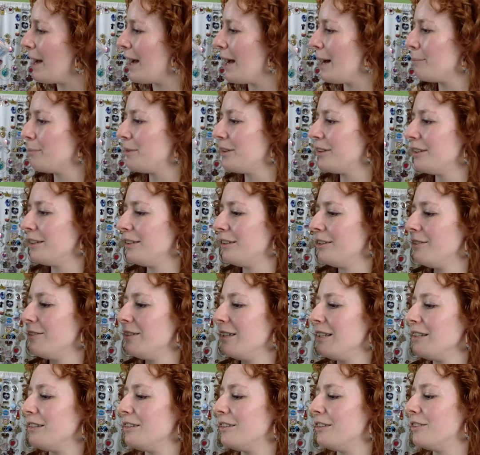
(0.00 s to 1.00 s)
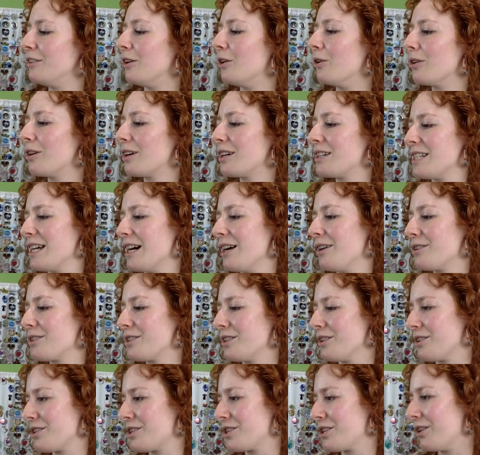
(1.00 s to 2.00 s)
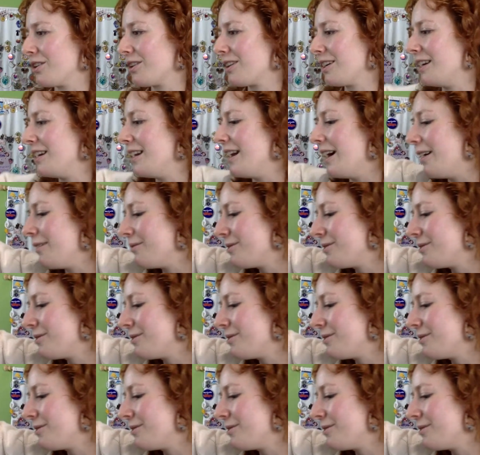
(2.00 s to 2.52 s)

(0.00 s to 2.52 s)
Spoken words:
absolutely zonked out on chocolate now.